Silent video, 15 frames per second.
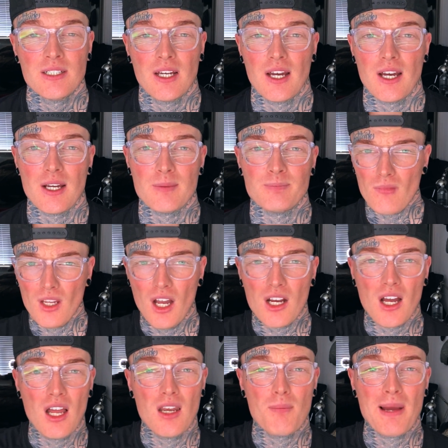A
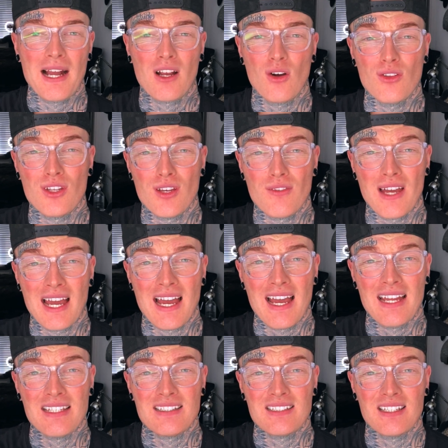color packer, on the other
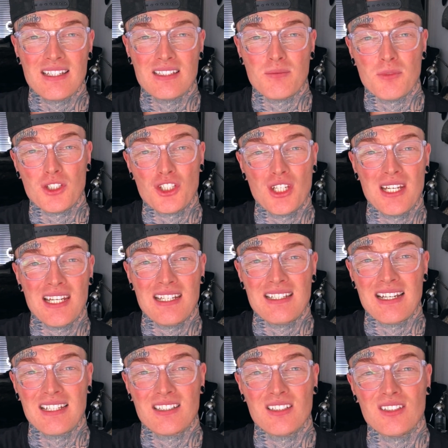hand, is a machine
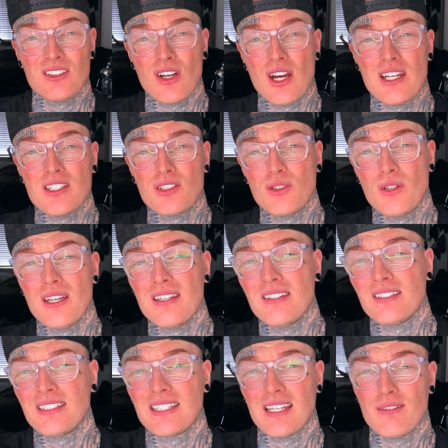that's designed to hit the
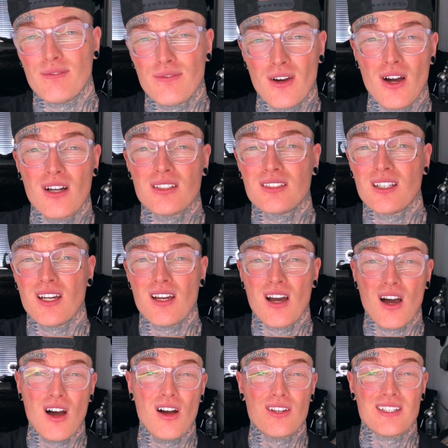skin faster,
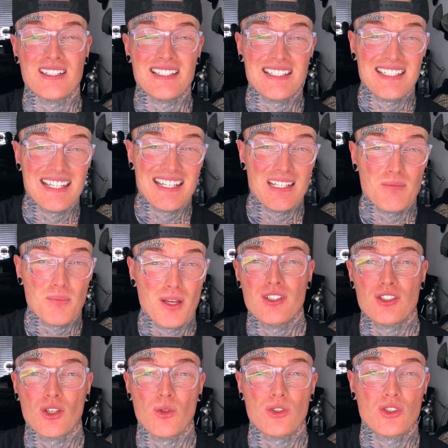hard and deep,
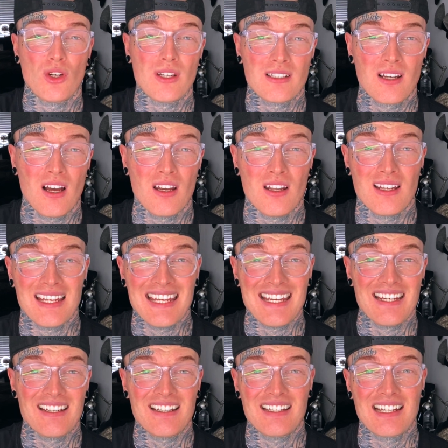so solid color
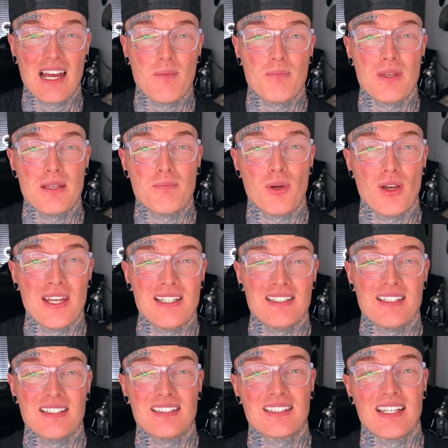ink can be put
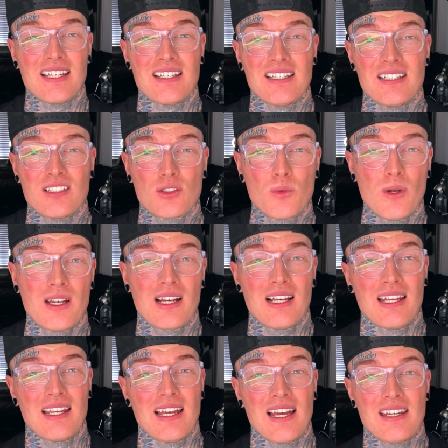into the skin as
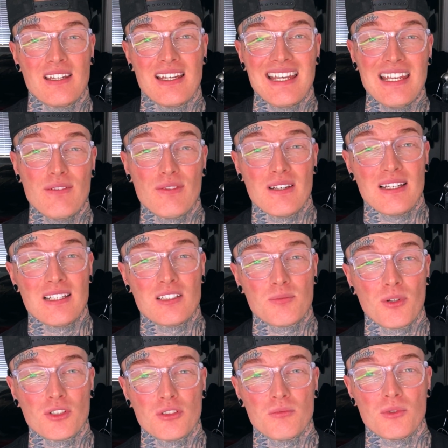quickly and evenly as
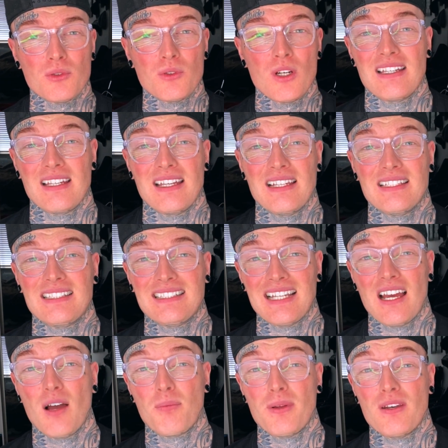possible. It is set
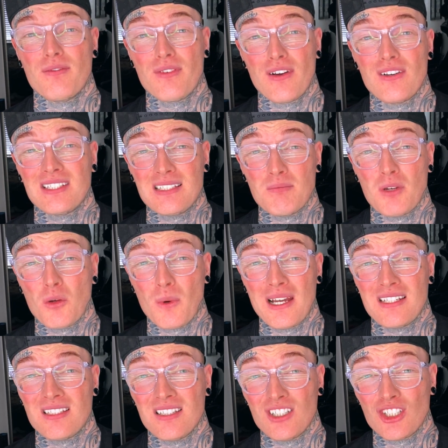up in a very similar way
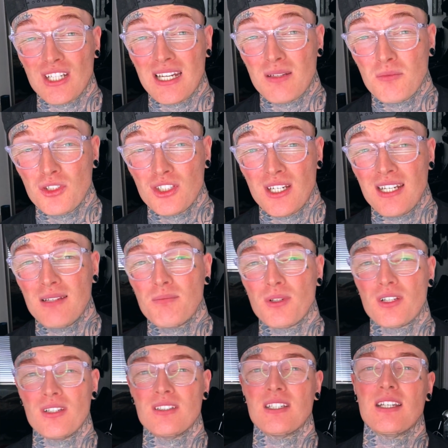to the shader machine
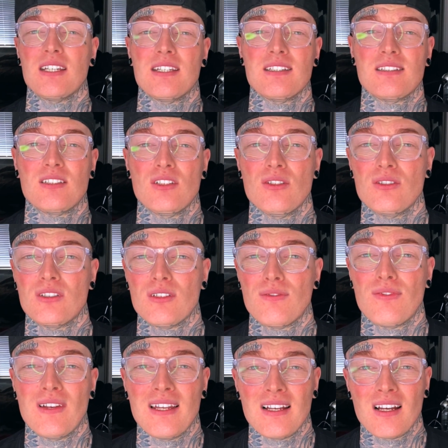because it is used to
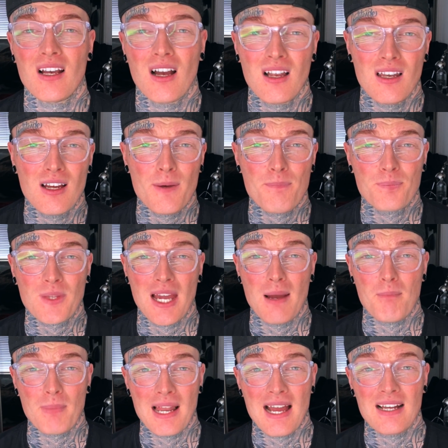fill in color
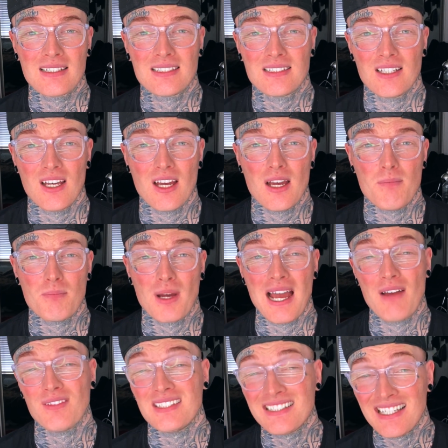and blacks. But
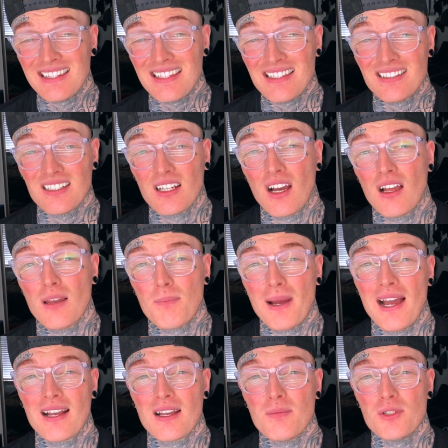having said this, a color
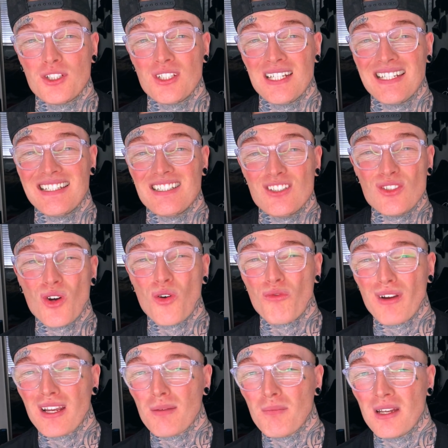packer machine is not
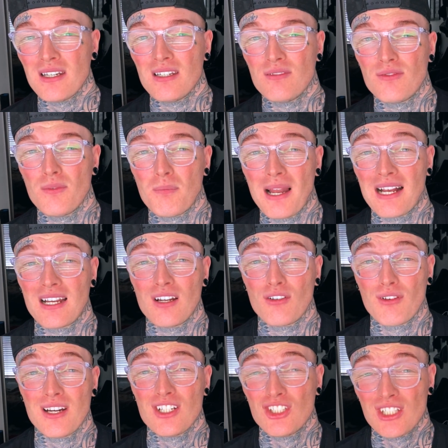recommended for black and
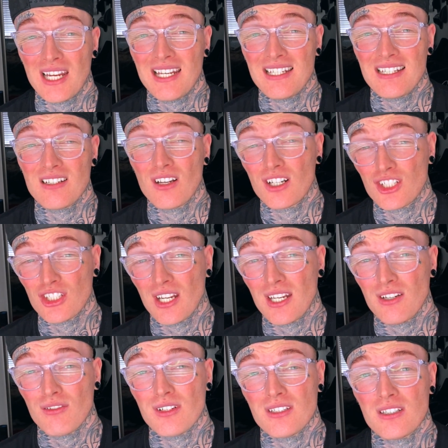gray shading like a
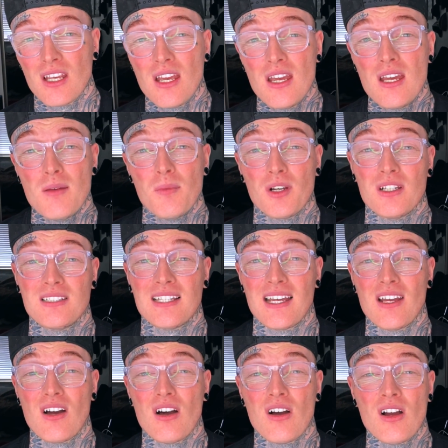shader is, because they
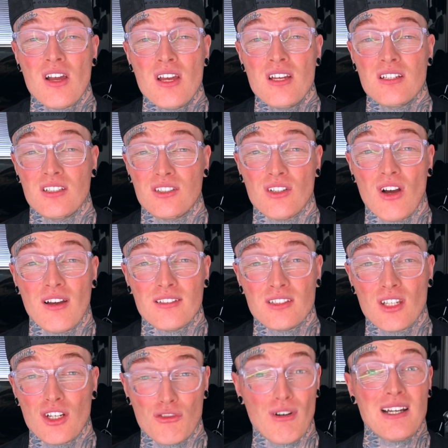are designed
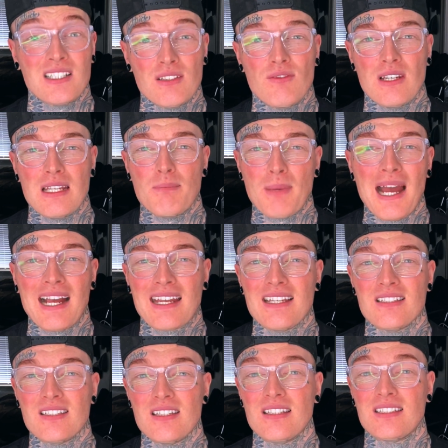to aggressively pack
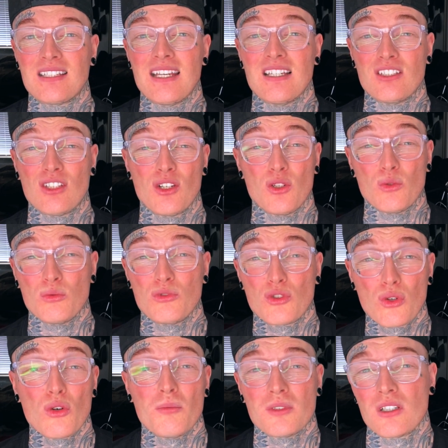into the skin, so you'll
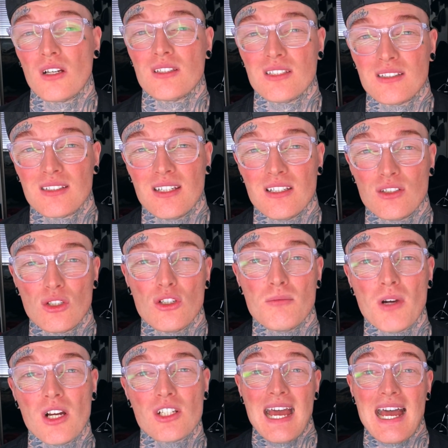traumatize the skin too
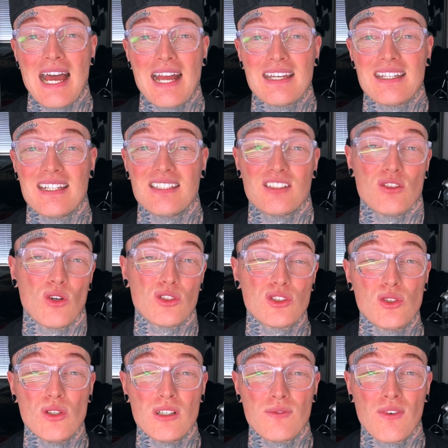much. And it's not
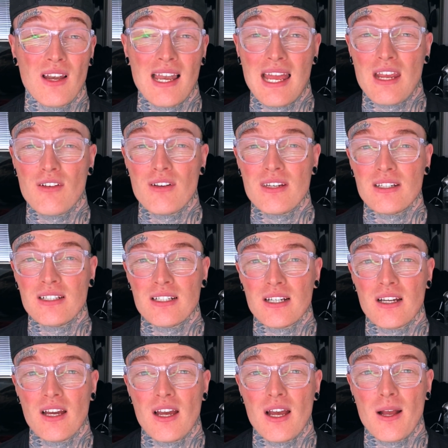suited for layering
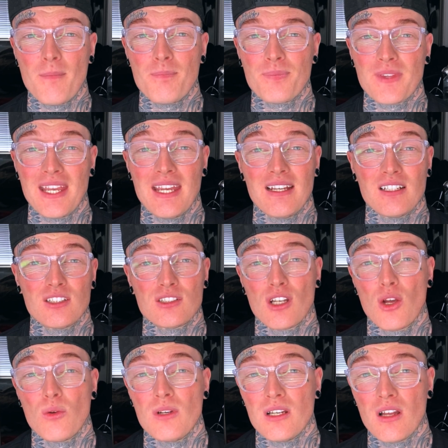ink
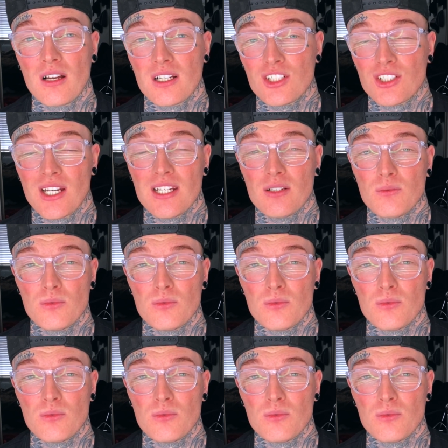slowly like a shader